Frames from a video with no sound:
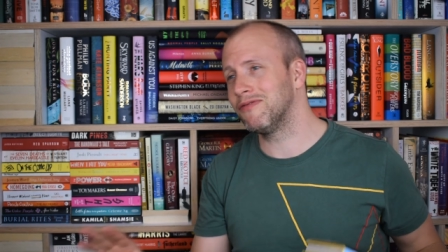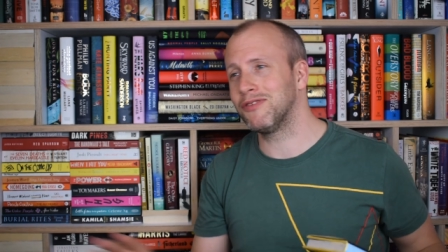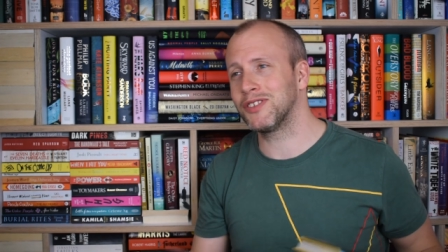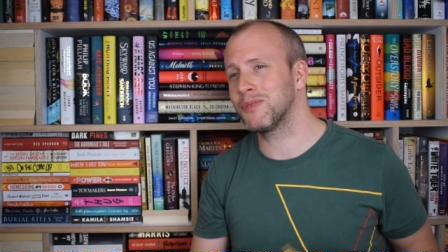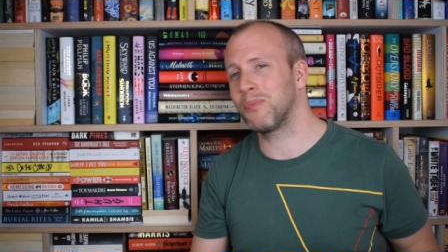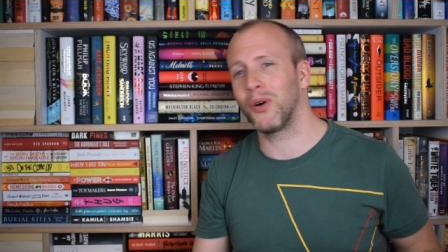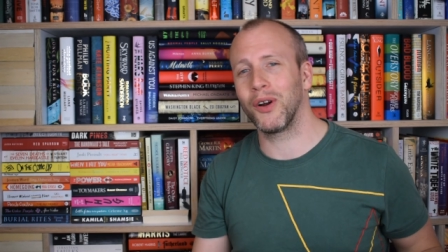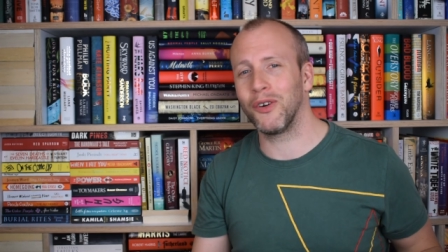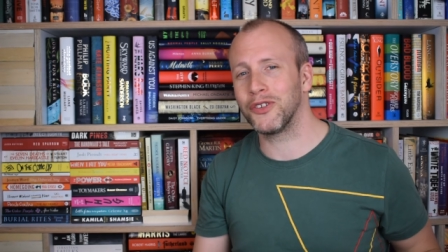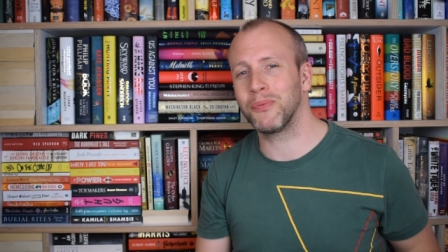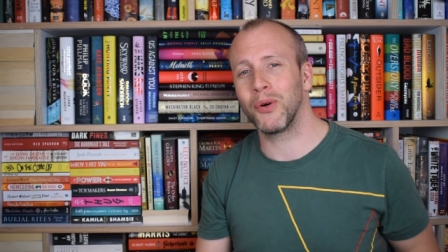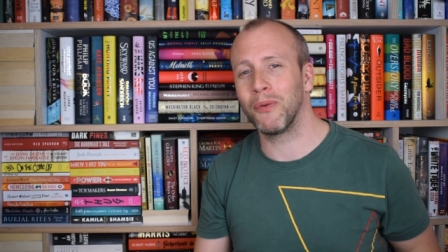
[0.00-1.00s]
spoil,
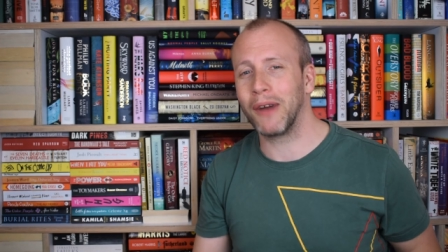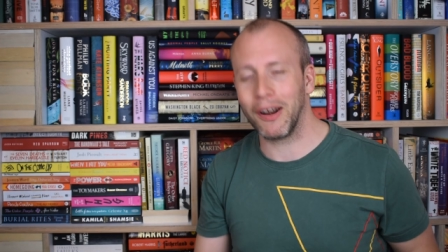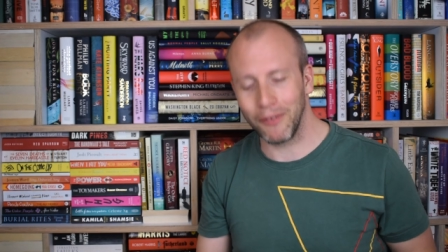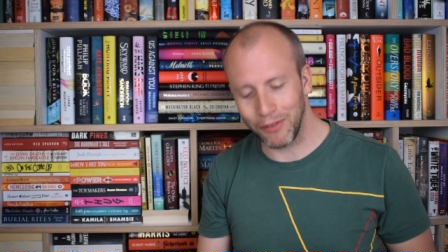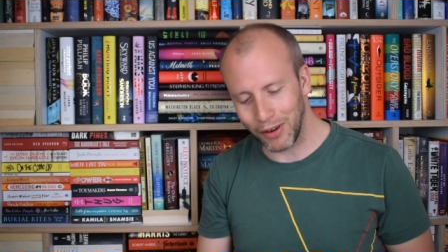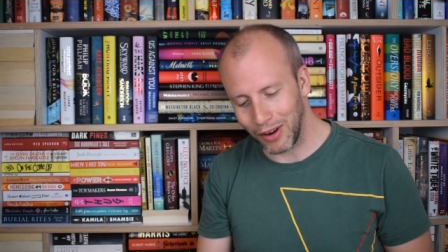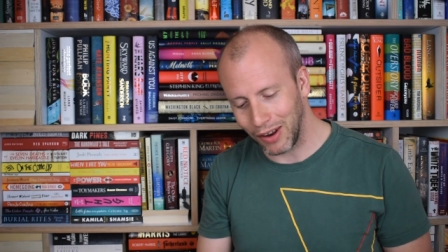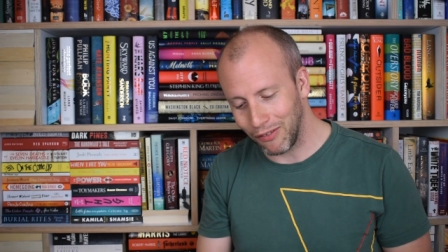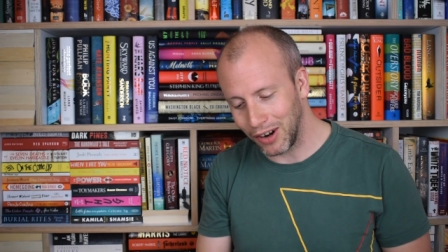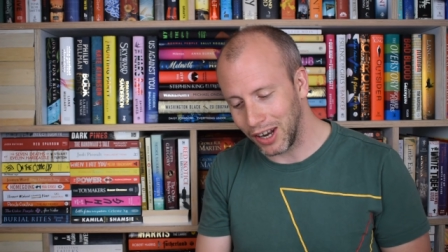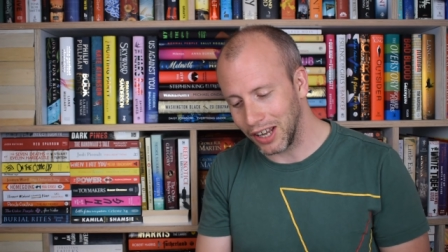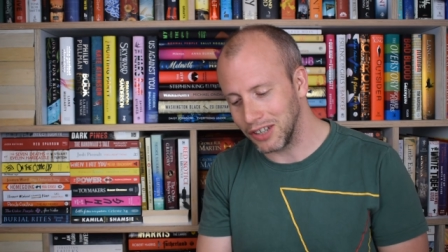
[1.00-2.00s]
spoil my own review here,
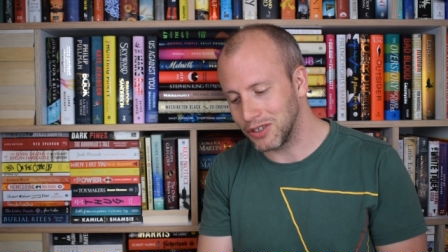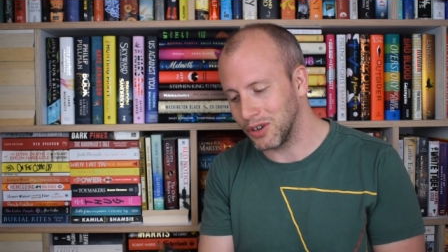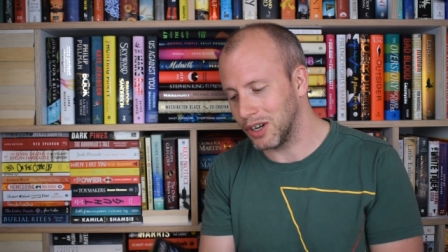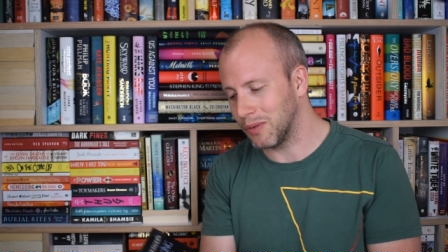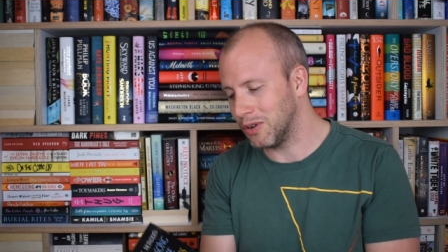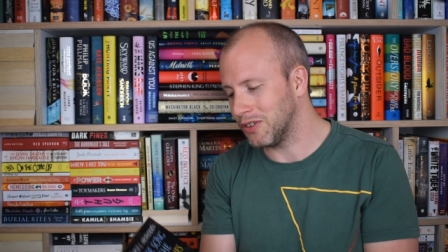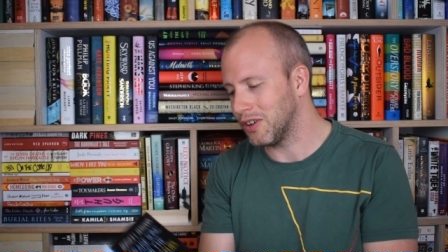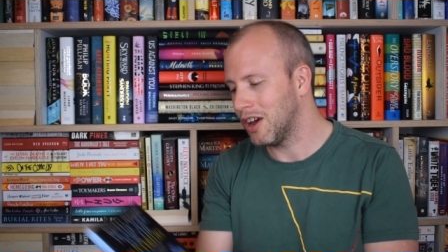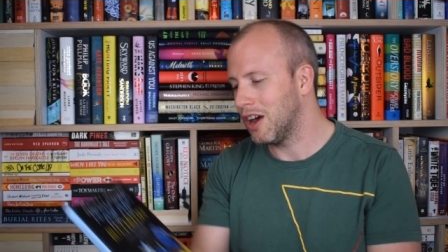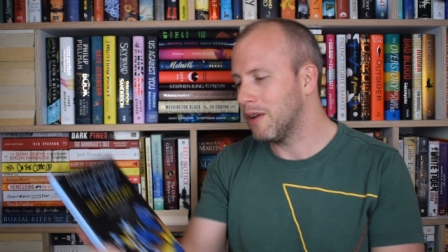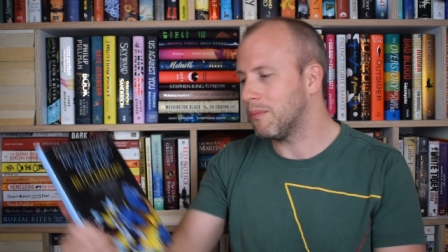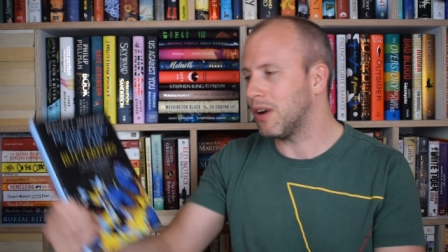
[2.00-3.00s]
really enjoyed, was
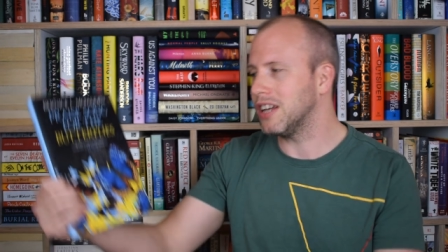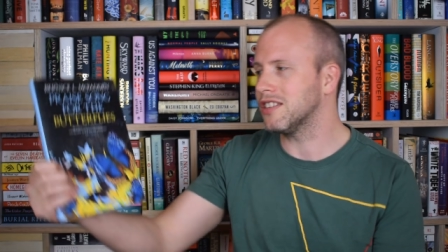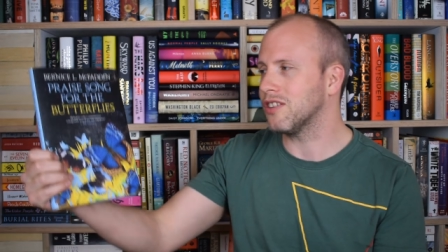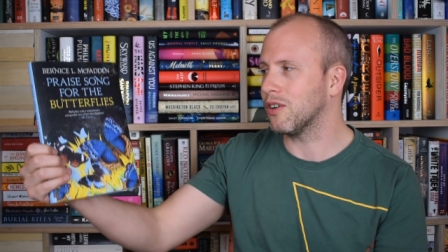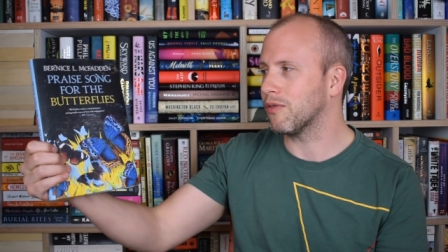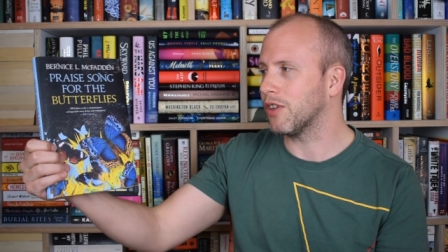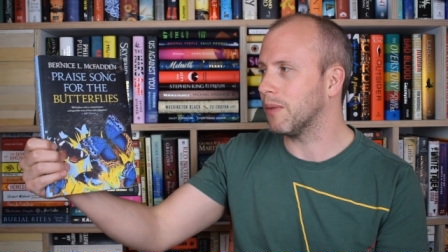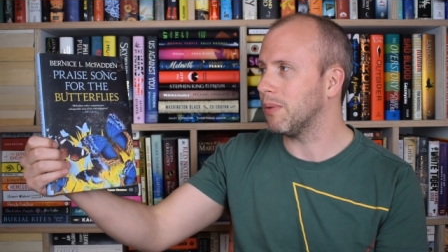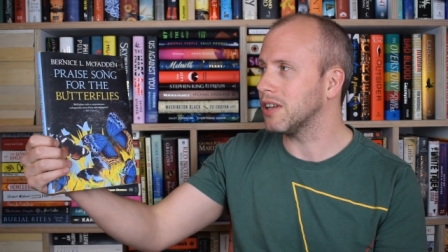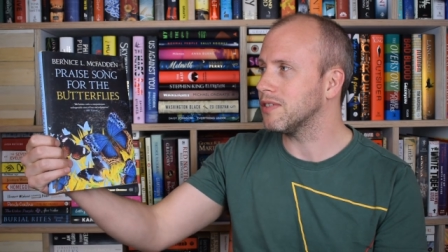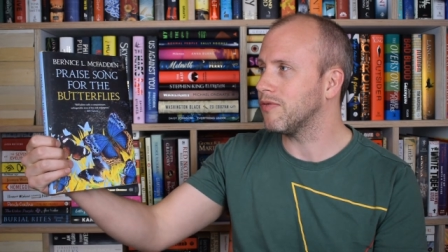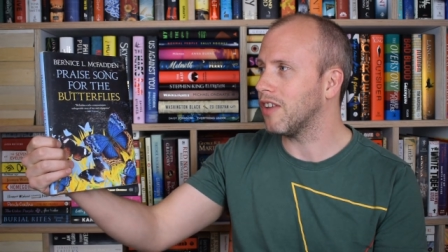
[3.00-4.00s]
Praise Song for the
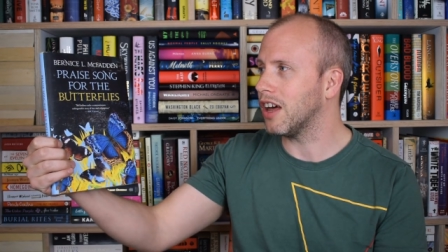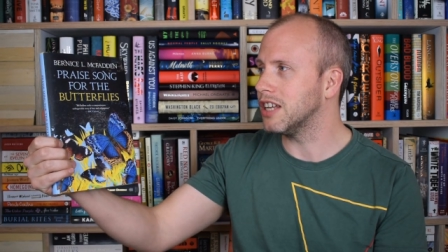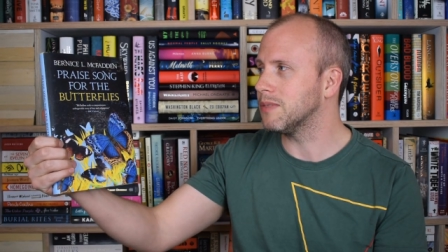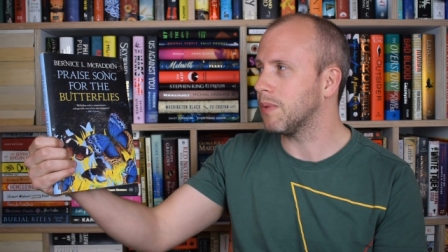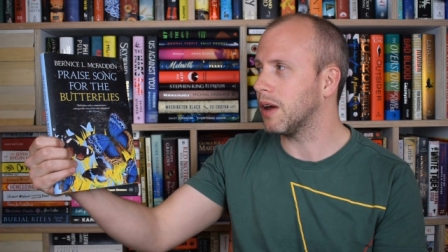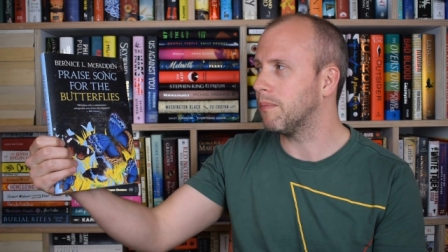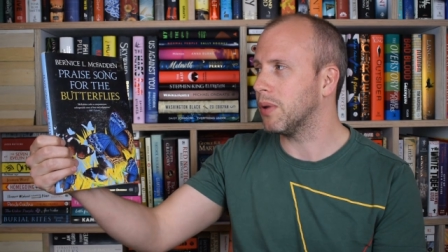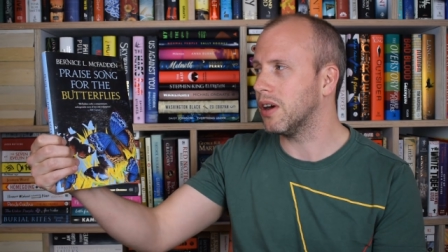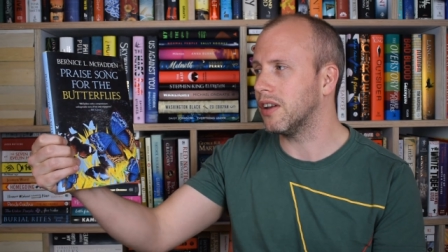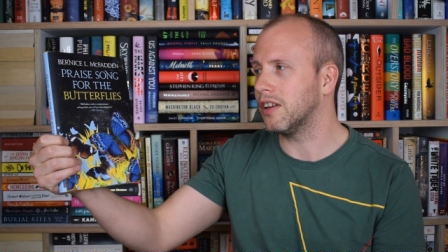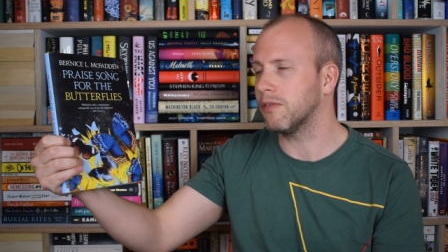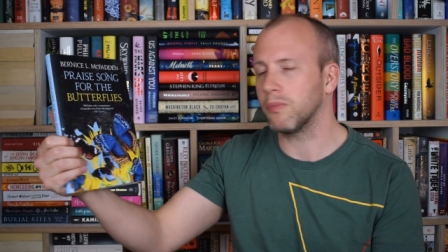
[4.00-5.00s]
Butterflies by
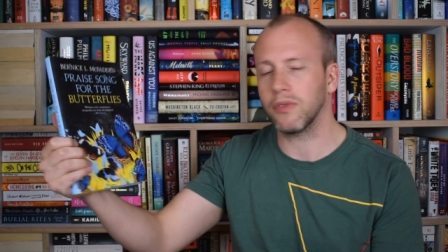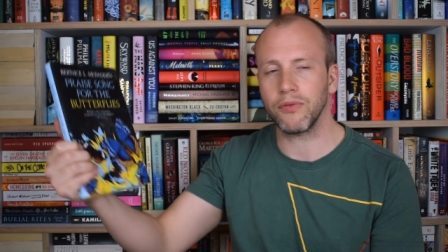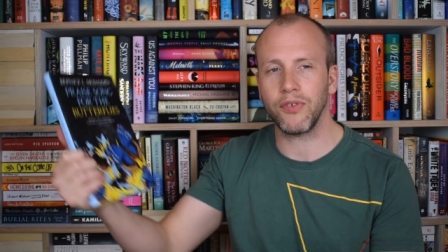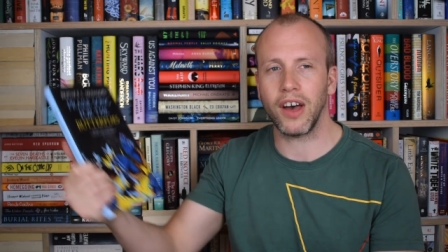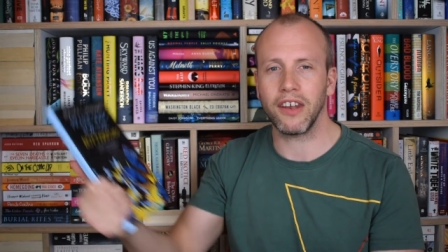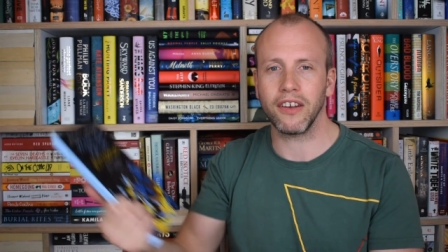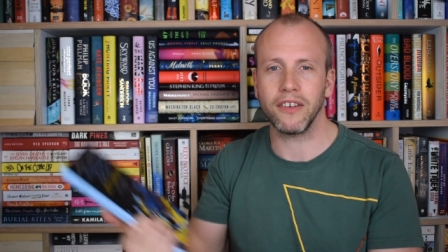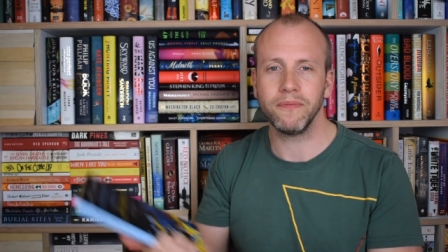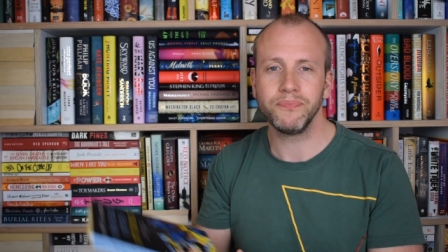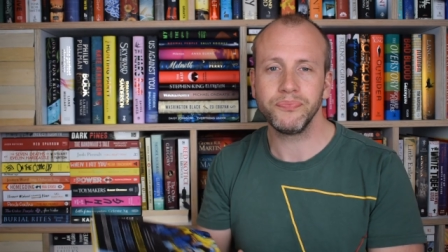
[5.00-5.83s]
Bernice McFadden.